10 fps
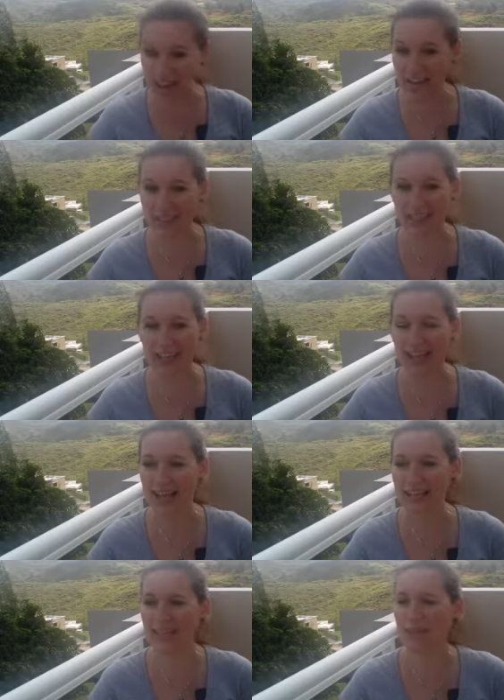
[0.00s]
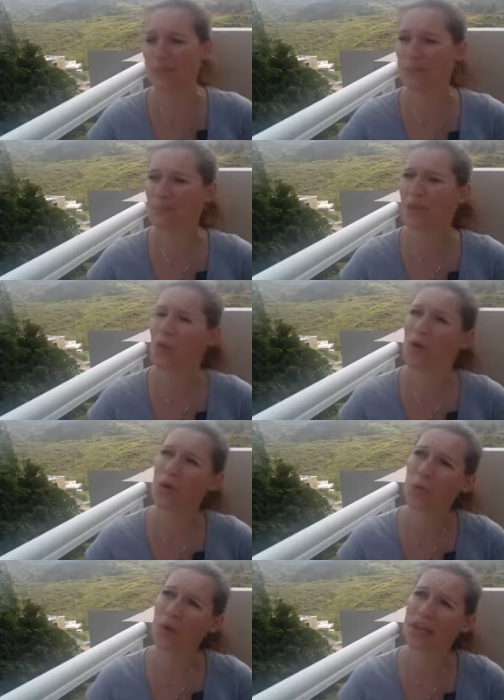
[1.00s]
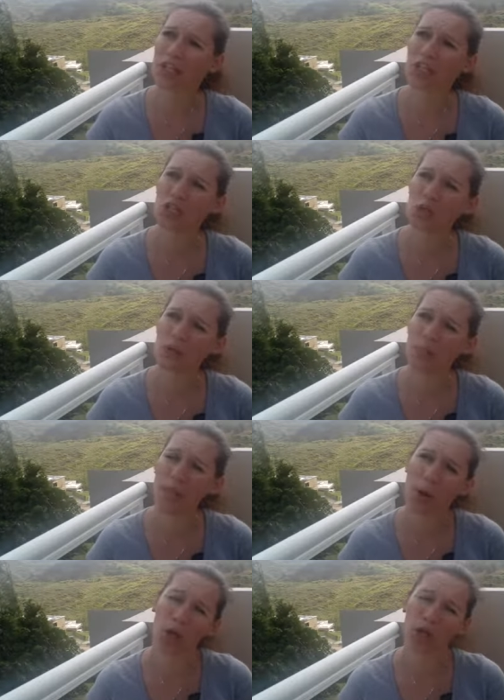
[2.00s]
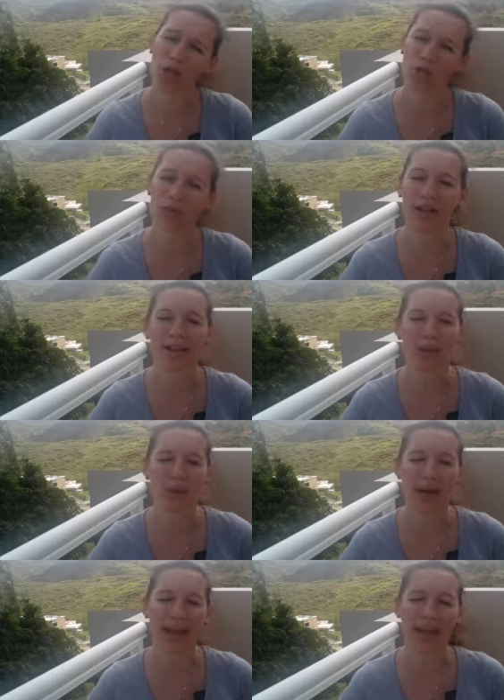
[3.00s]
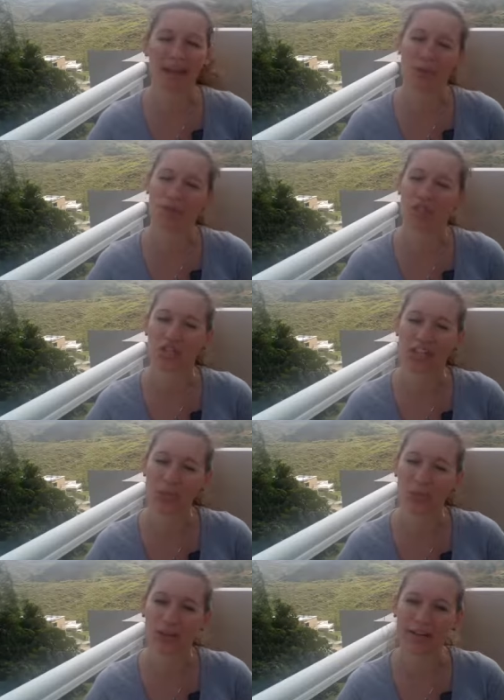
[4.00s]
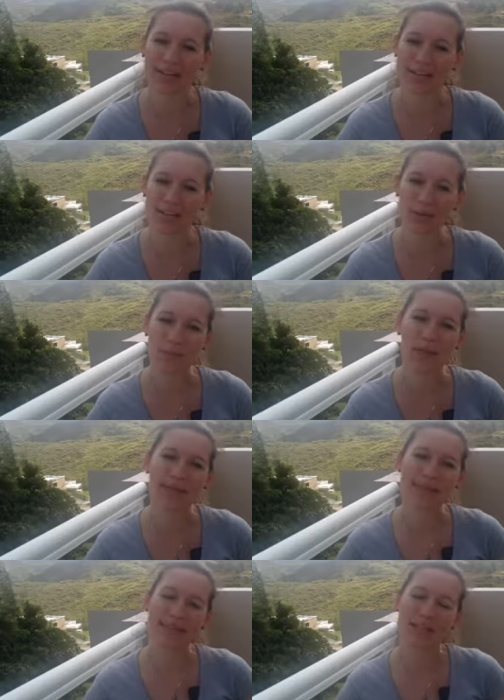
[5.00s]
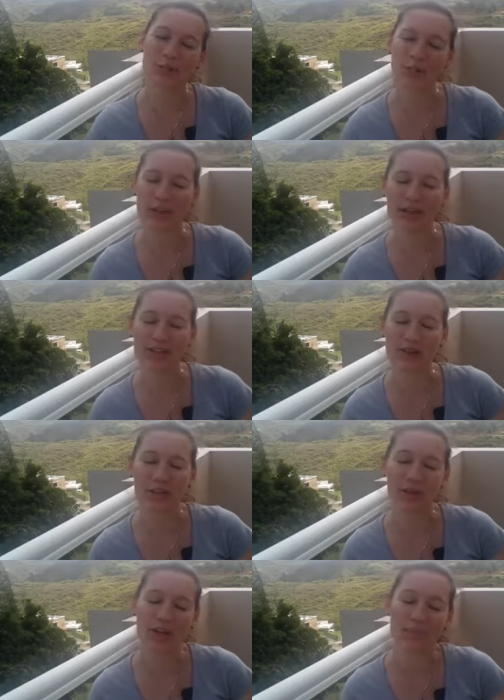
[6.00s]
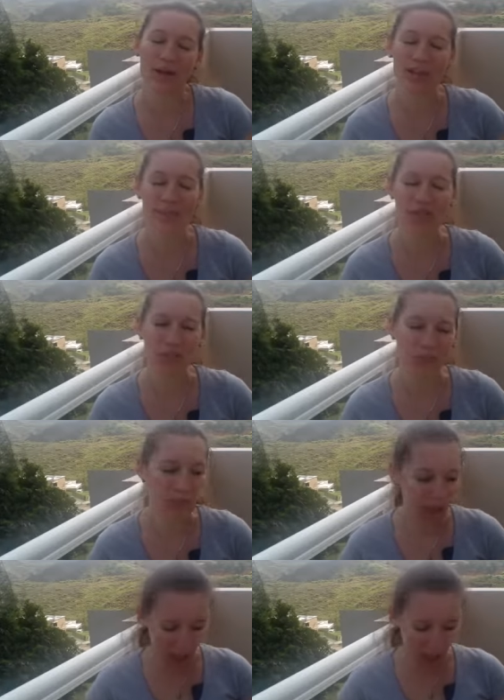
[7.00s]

was actually thinking last night, hmm, I wonder what I could do with my markers when I knew I had a commission I had to work on. So instead of doing markers, I worked on my commission.